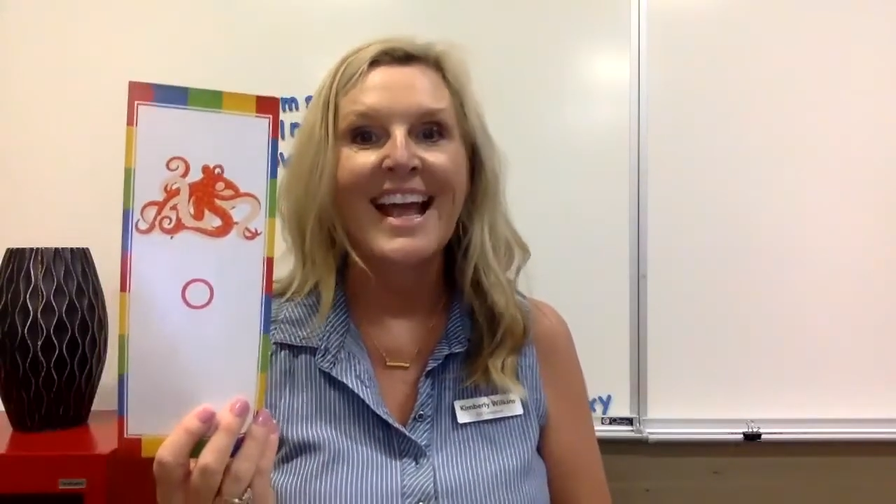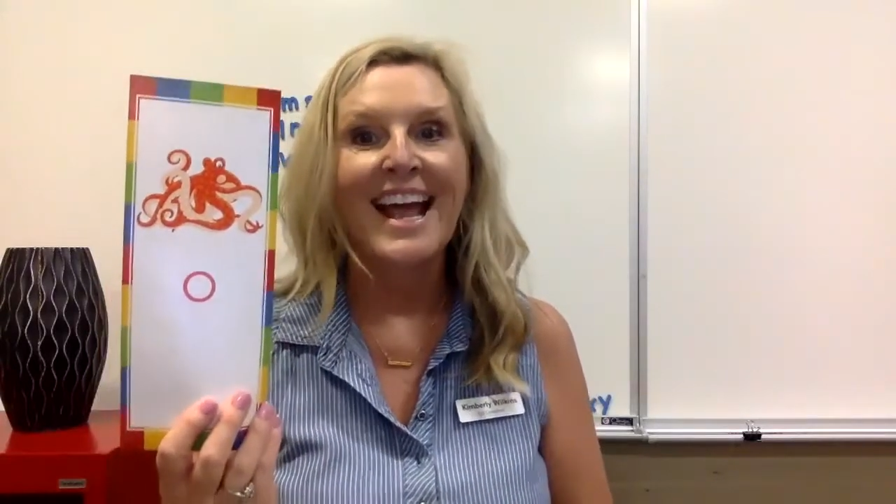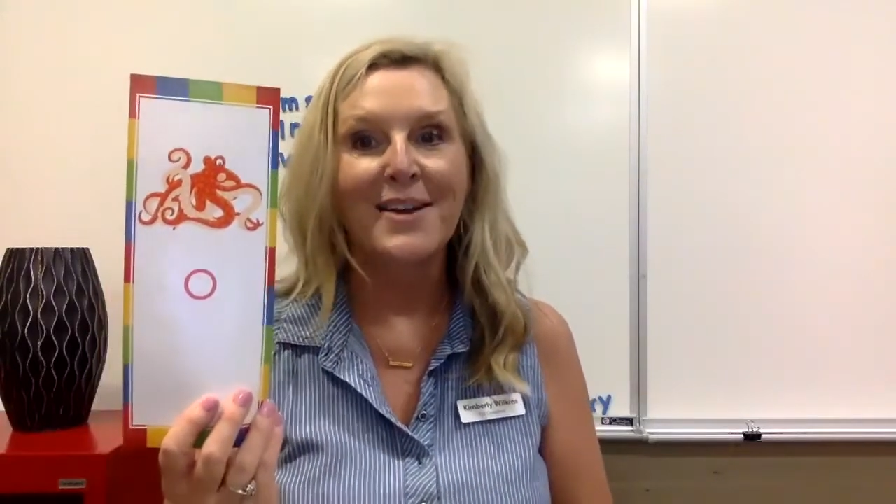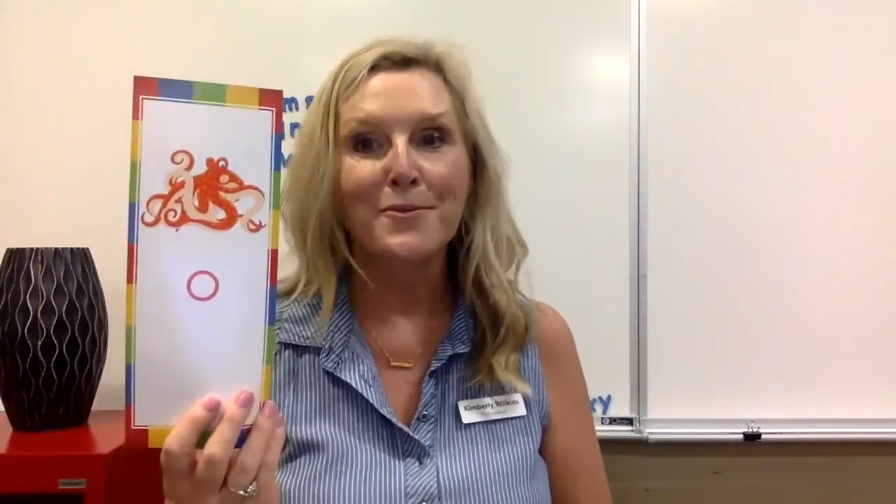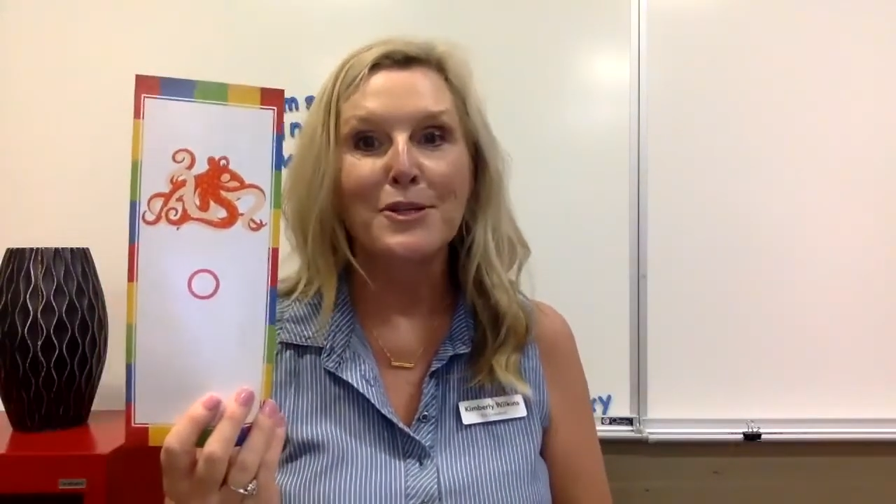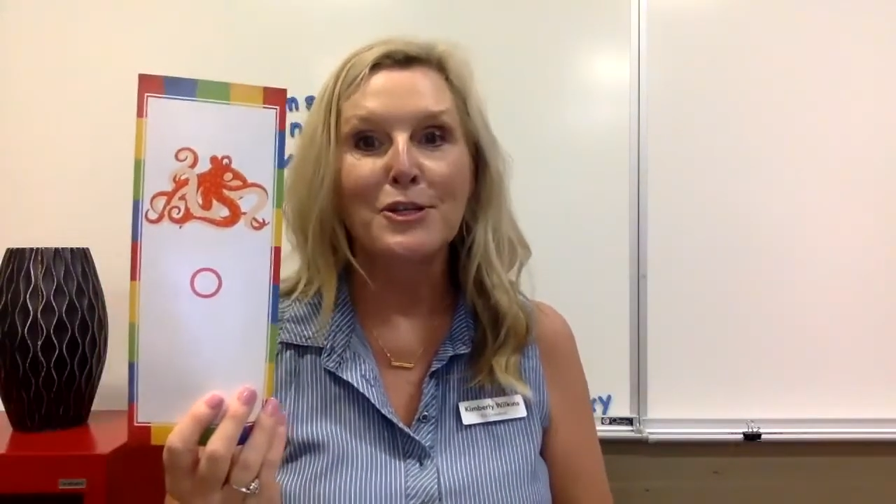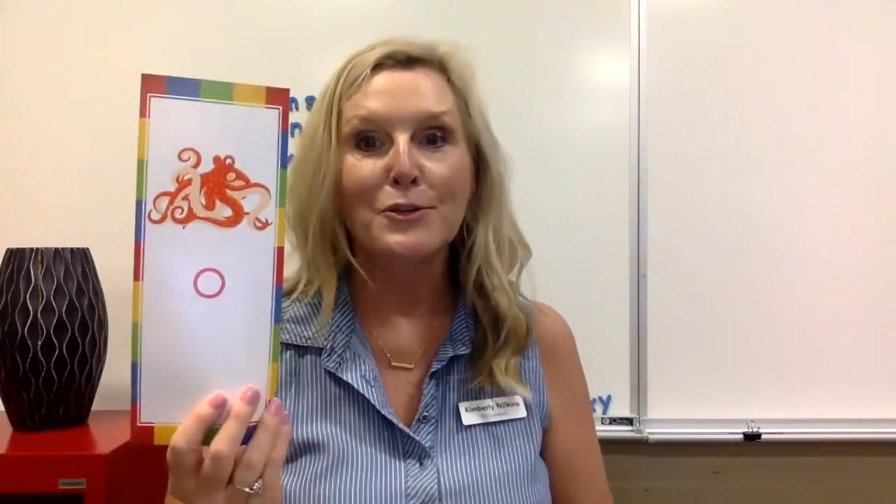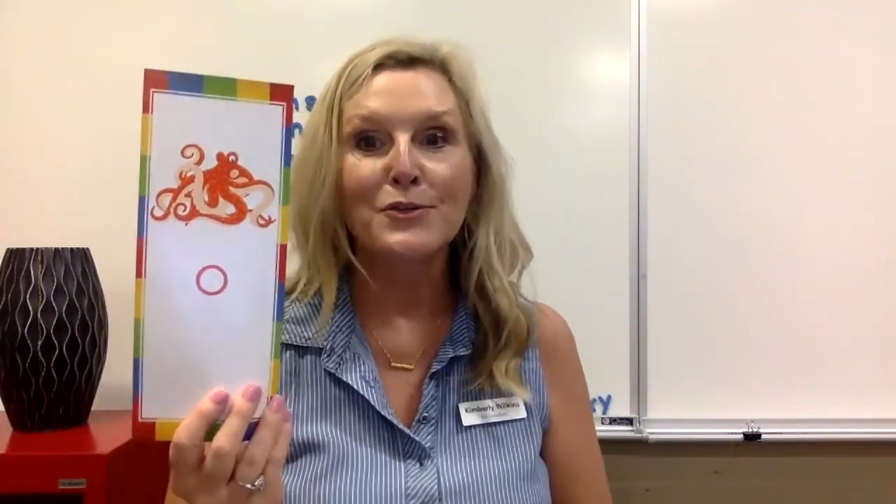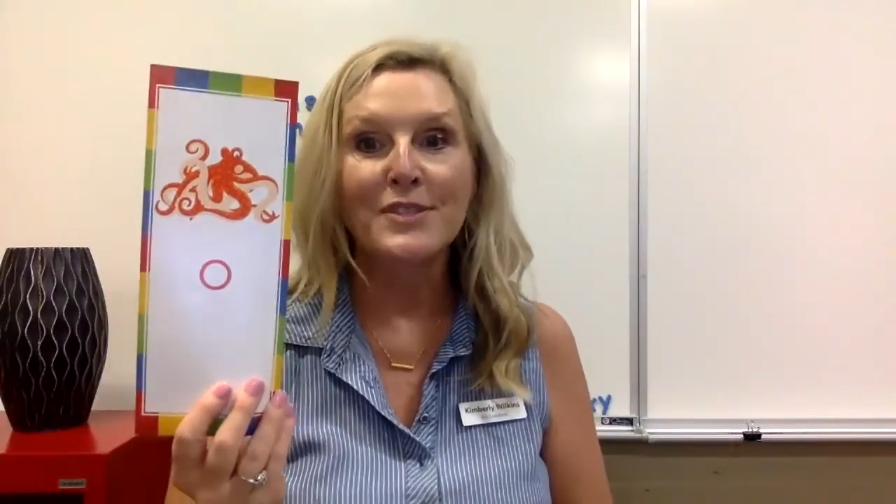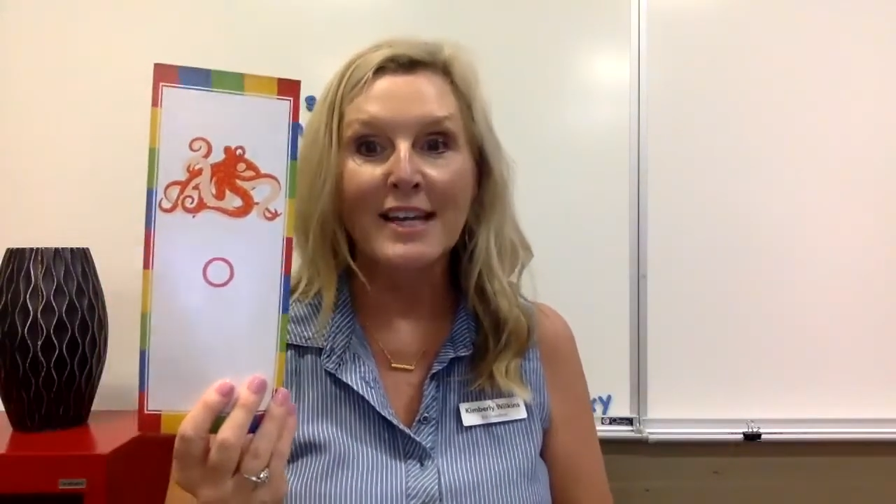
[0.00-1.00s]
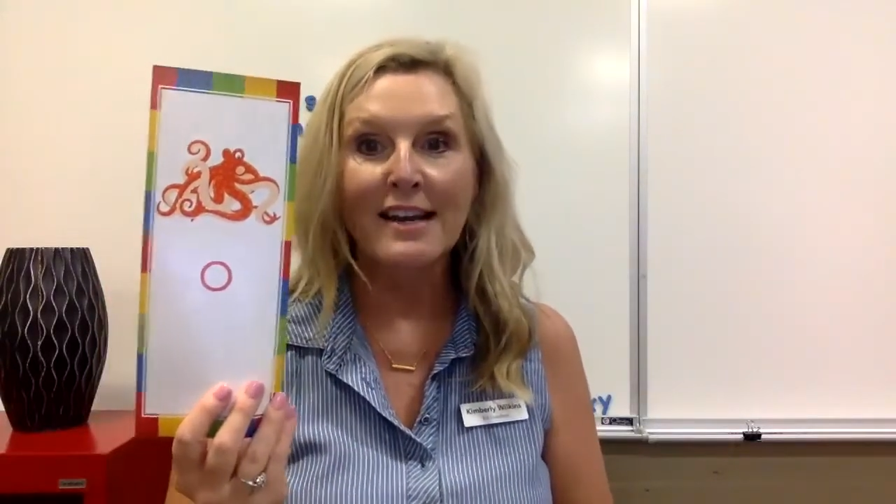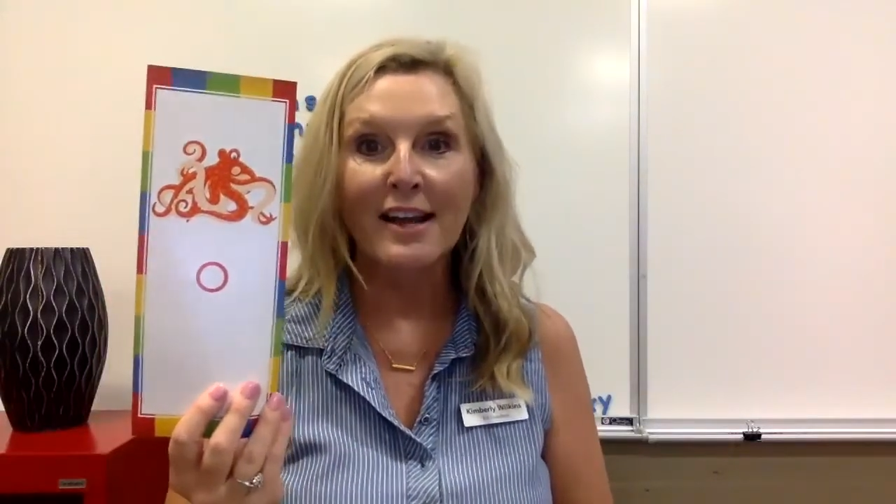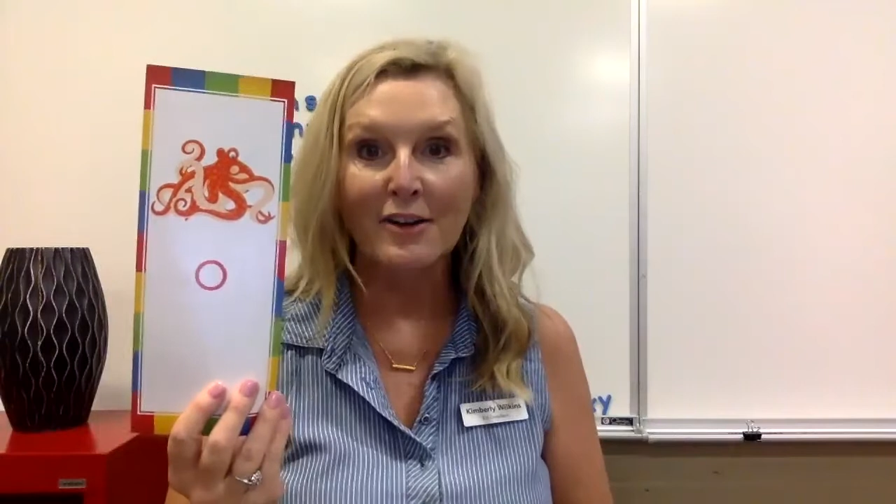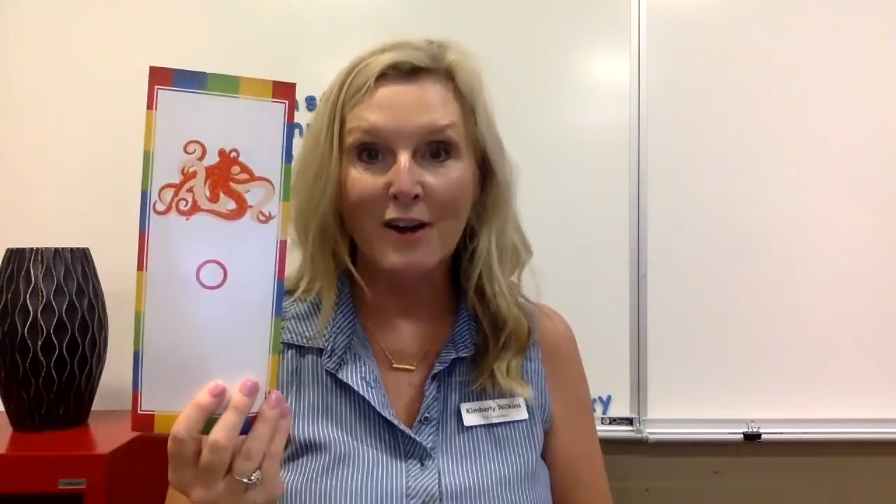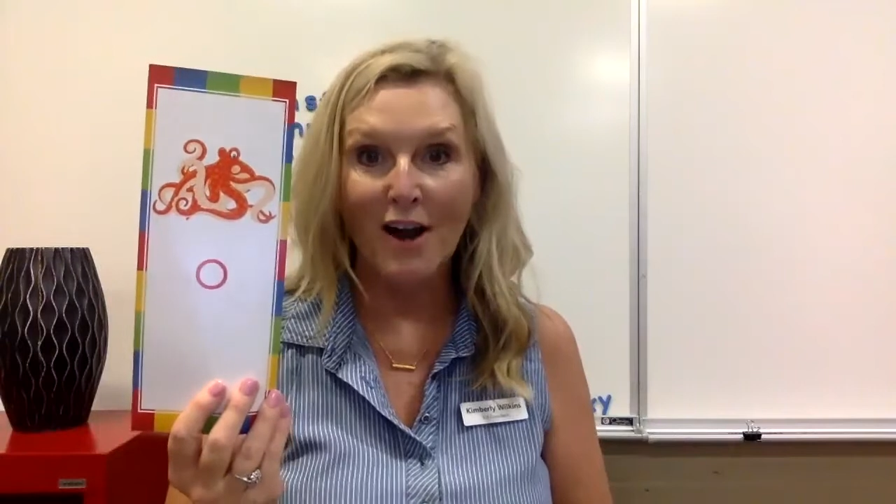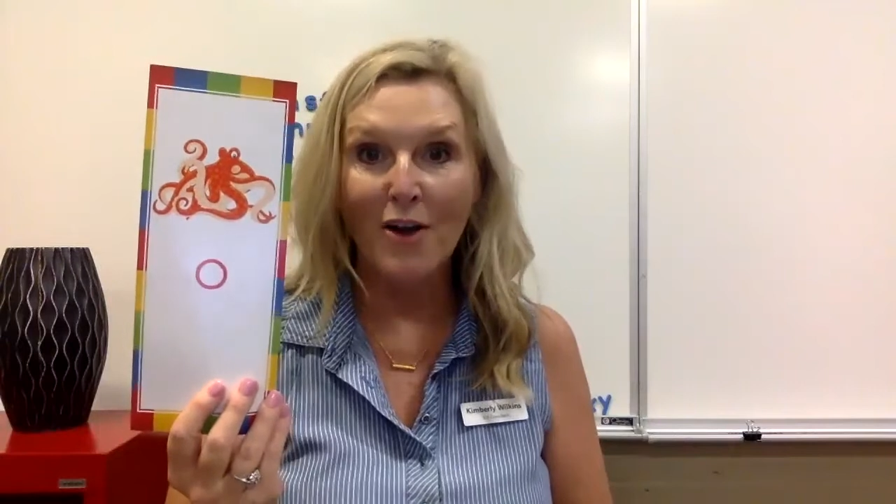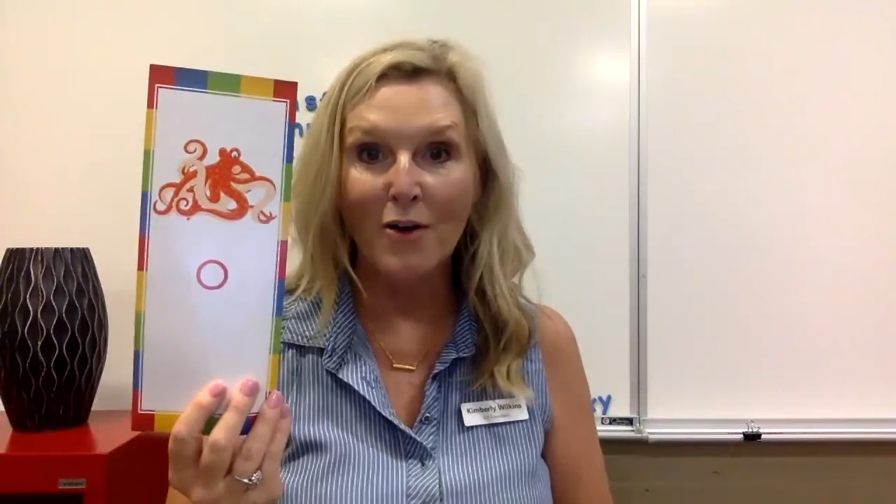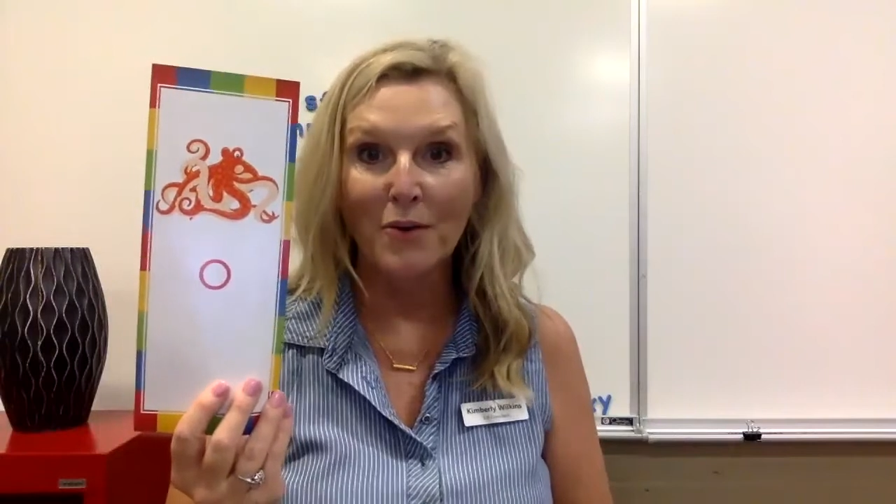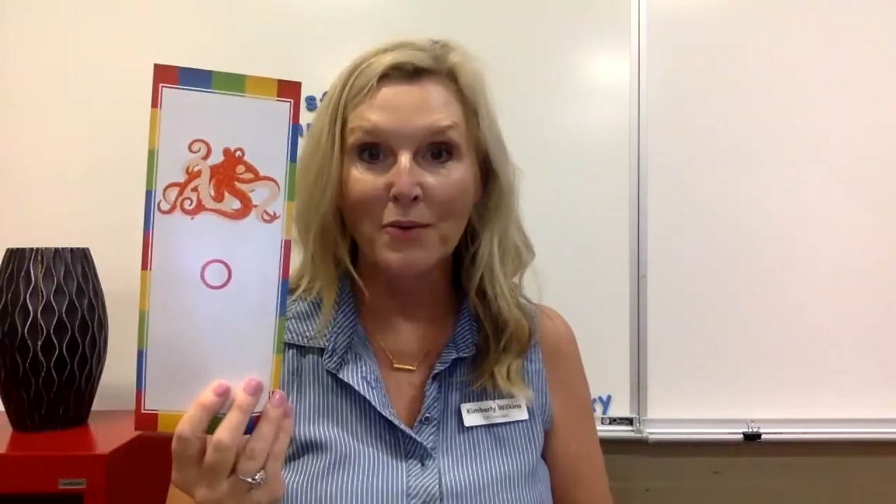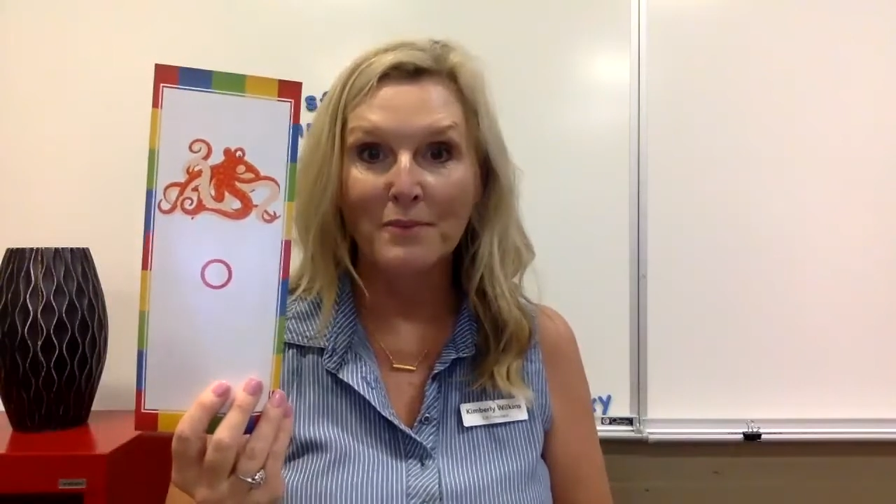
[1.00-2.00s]
And when you see letter
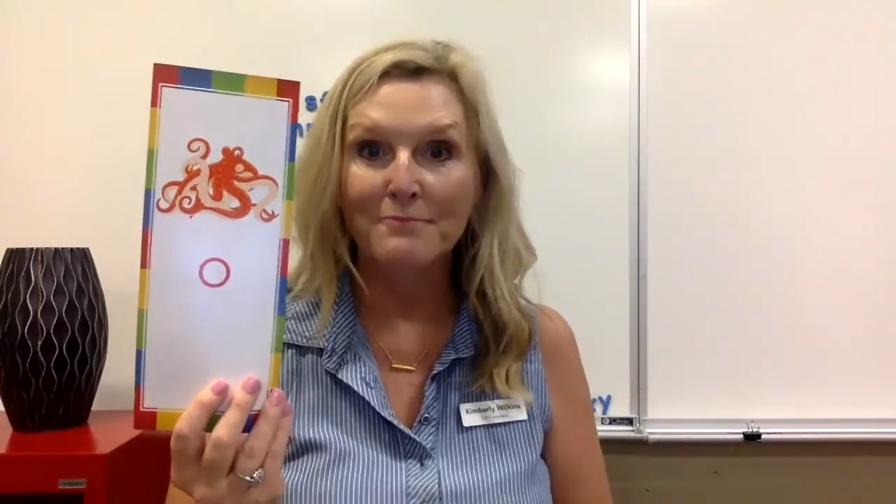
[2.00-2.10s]
O,